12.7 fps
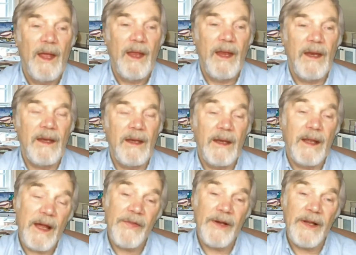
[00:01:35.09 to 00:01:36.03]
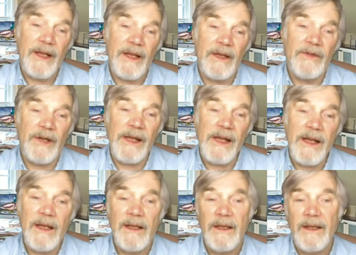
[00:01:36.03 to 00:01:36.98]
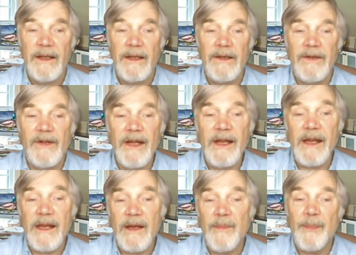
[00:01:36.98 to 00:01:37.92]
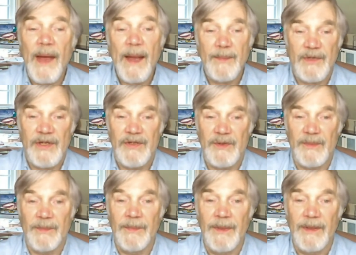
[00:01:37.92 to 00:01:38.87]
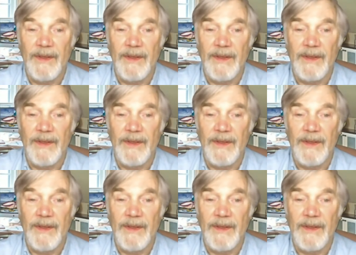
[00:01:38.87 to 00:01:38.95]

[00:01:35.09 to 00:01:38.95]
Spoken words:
In Catholic Italy, de-baptism